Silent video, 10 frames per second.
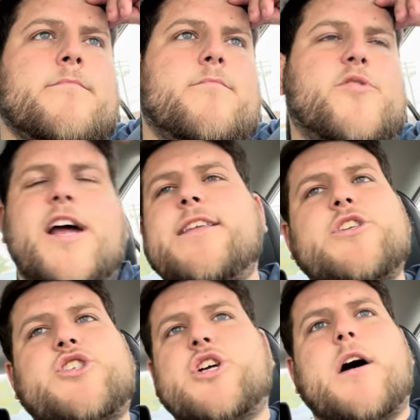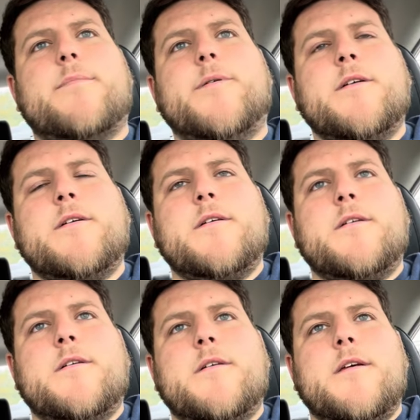Bradley Chubb
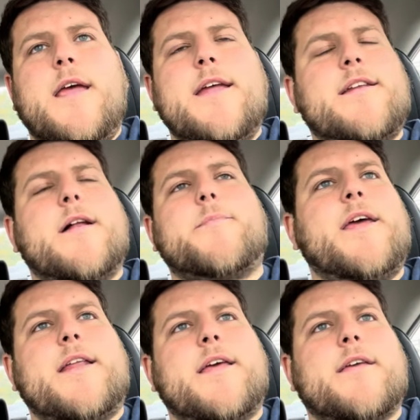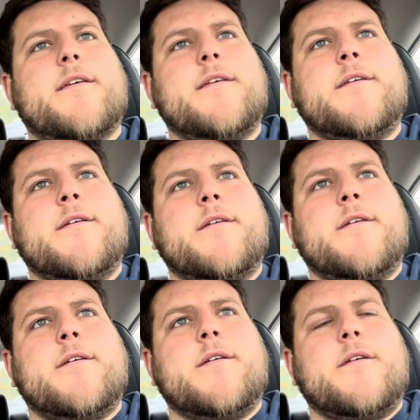ended up getting
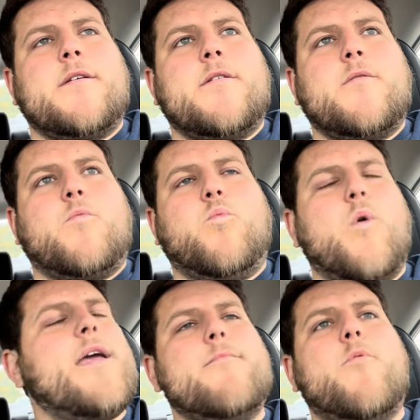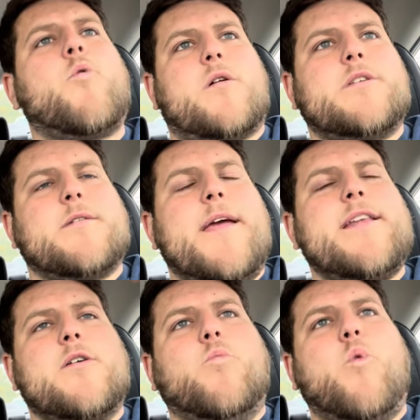way more,
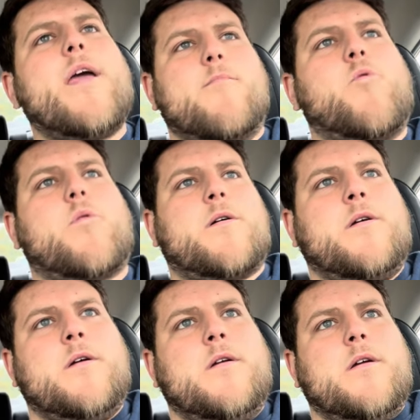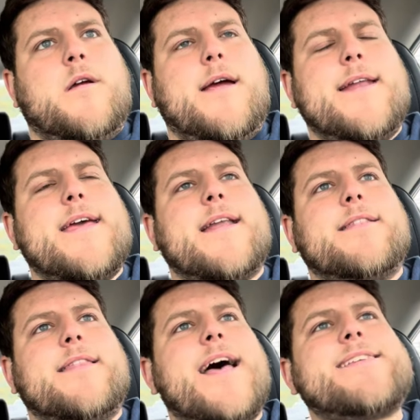demanding way more. And he had
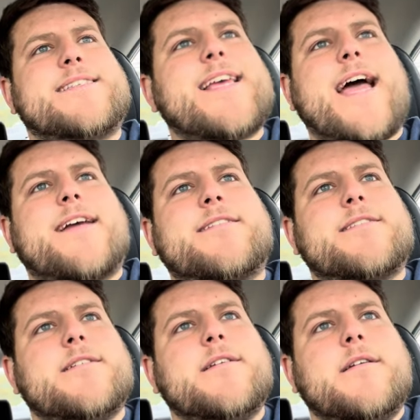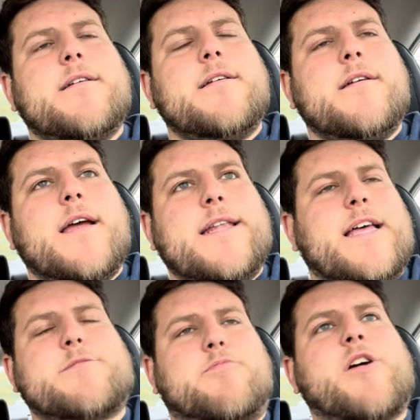less sacks and
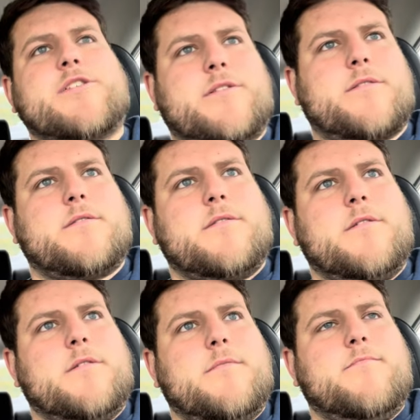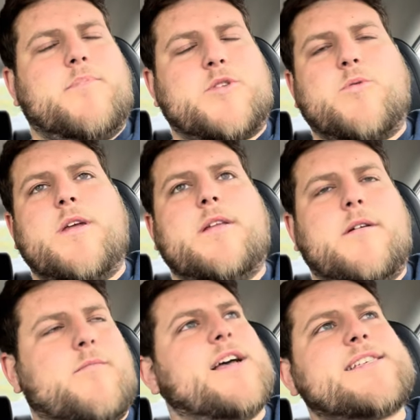less pressure between
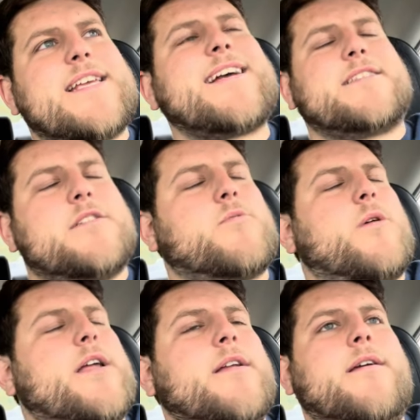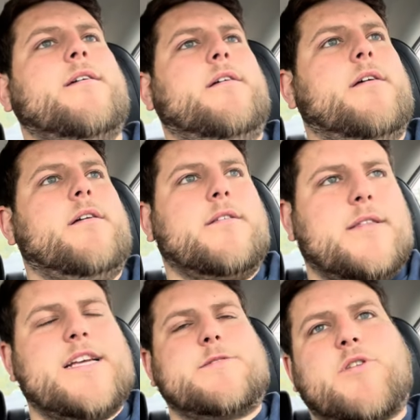less sacks than Sweat
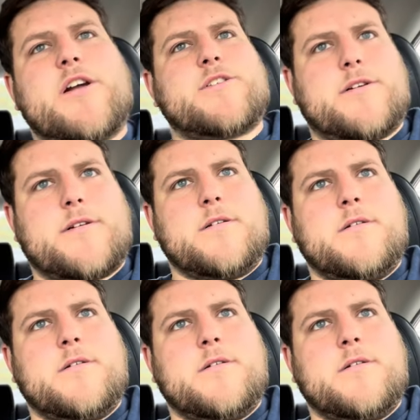less pressure